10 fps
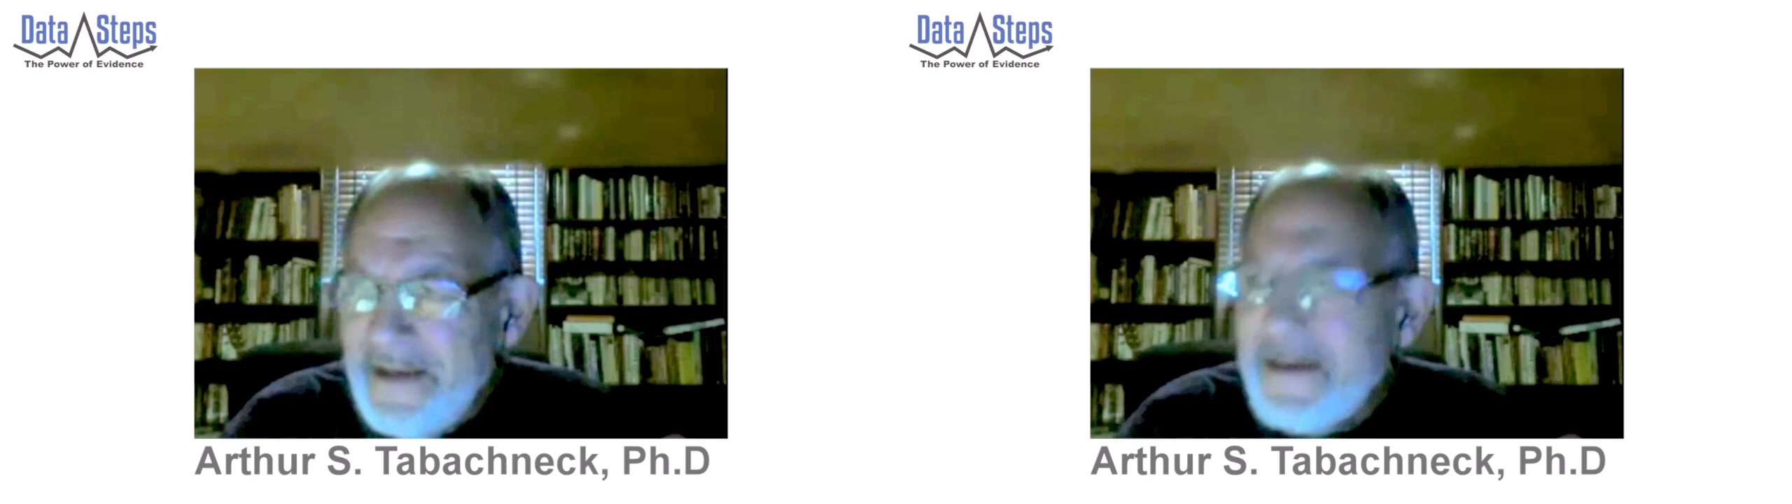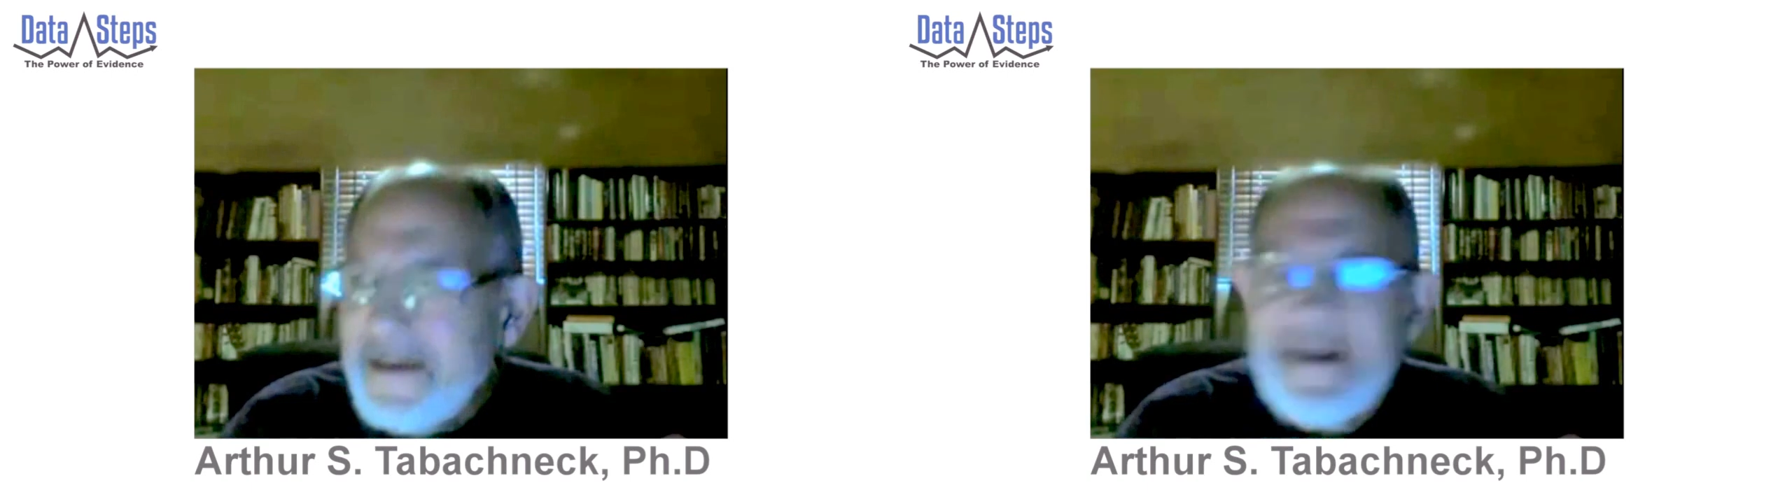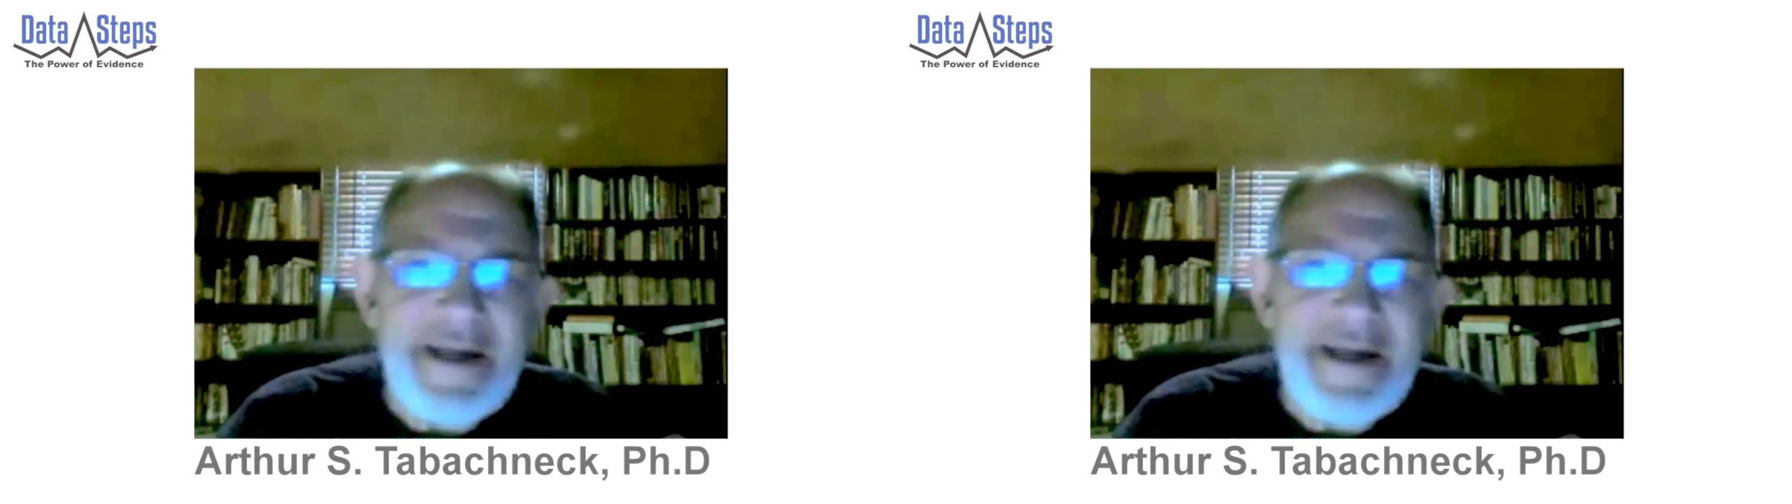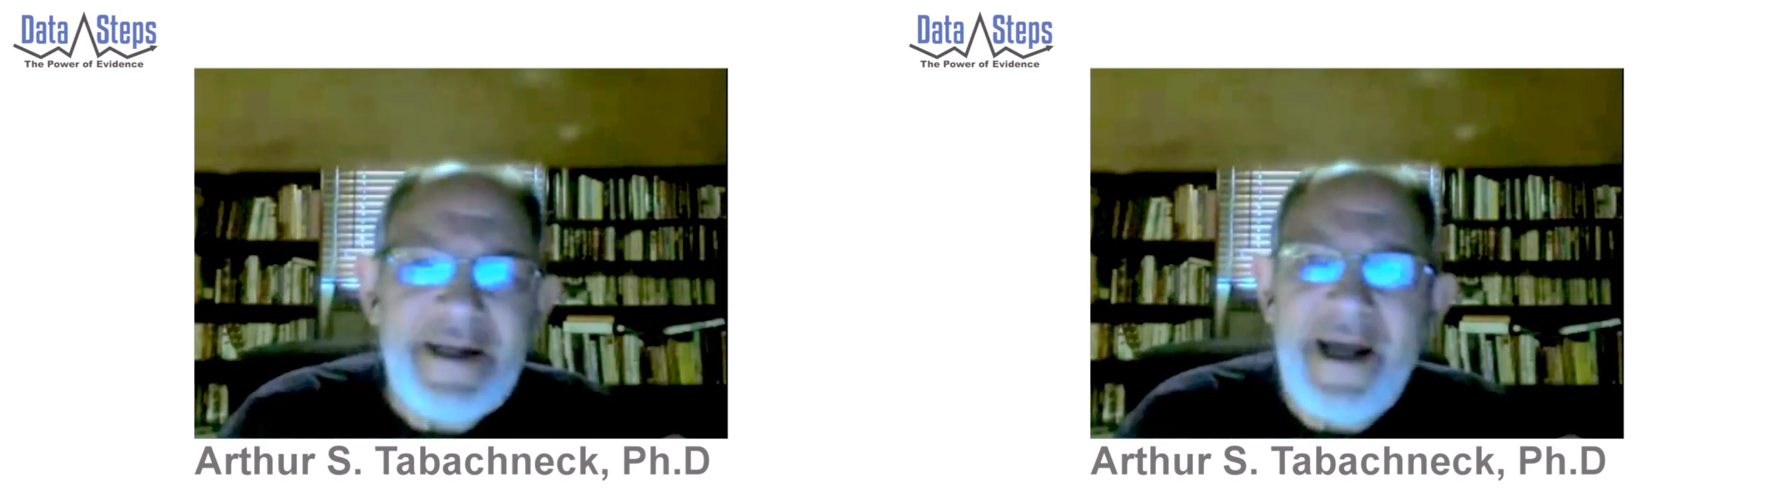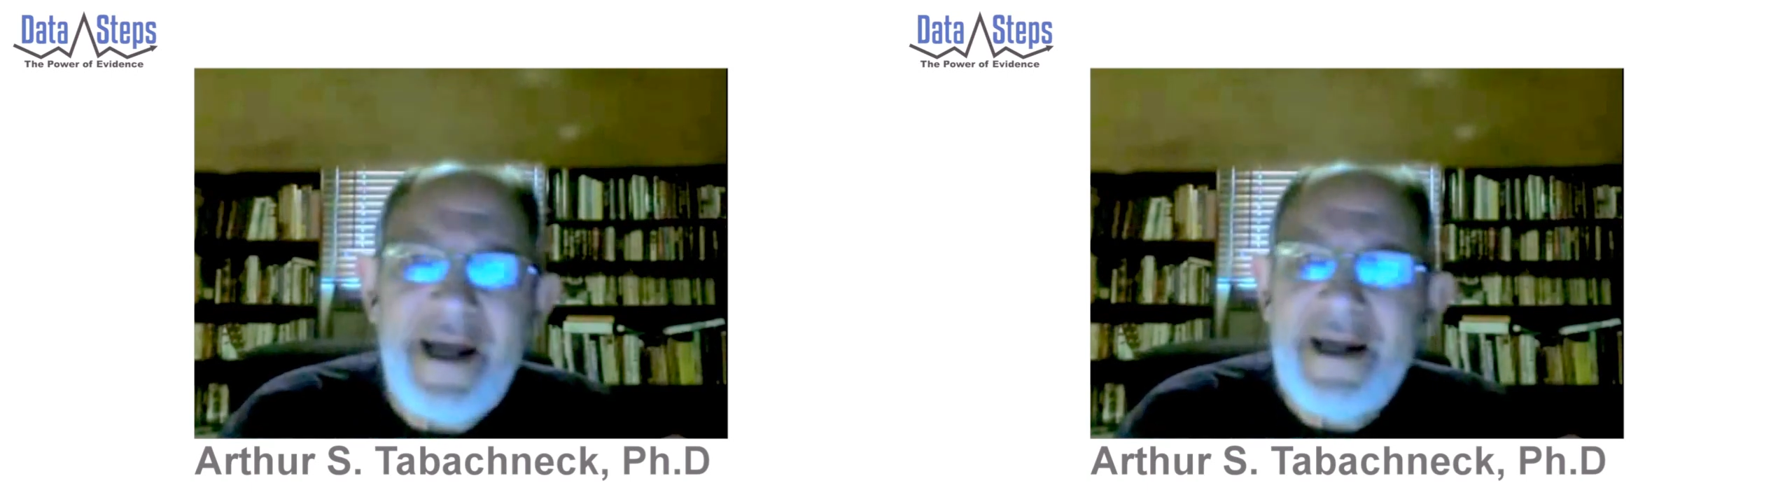
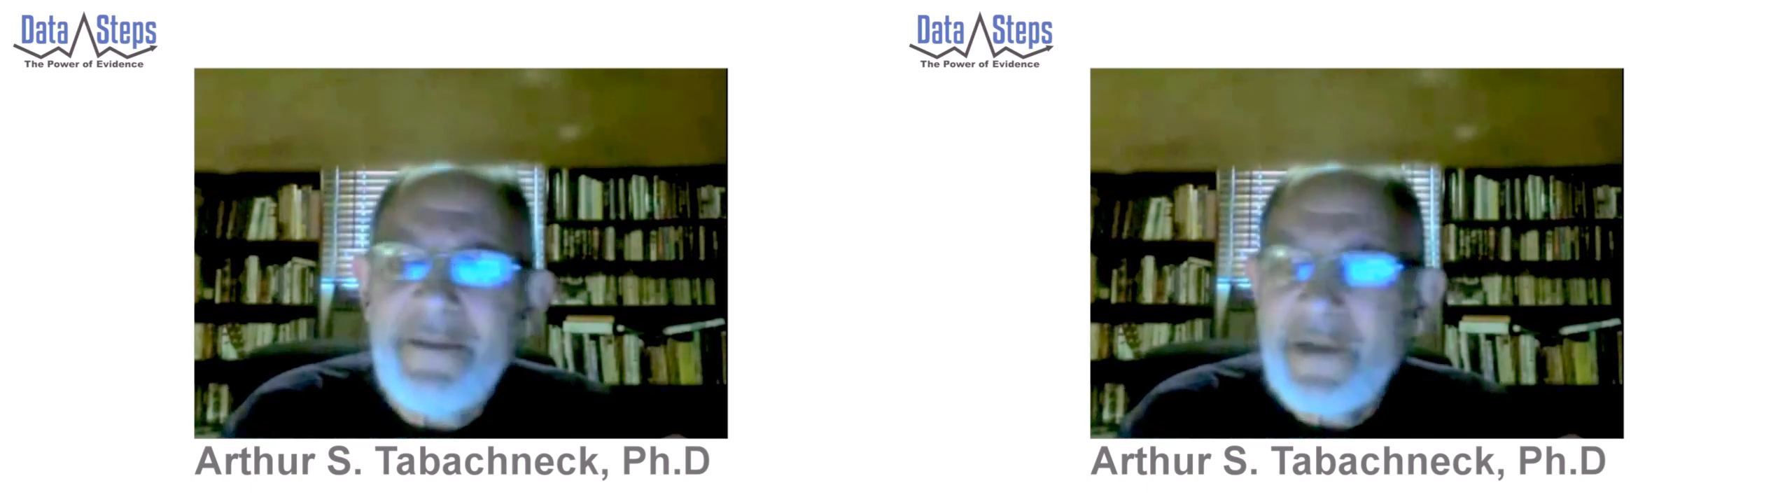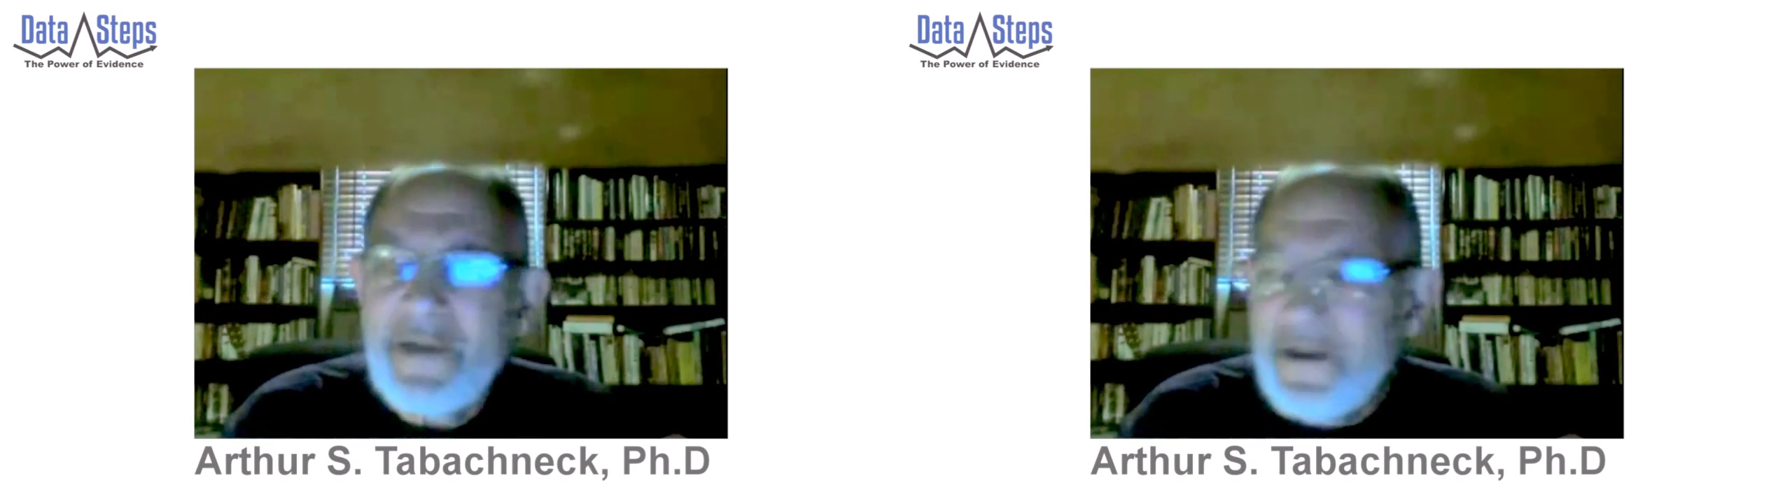1999,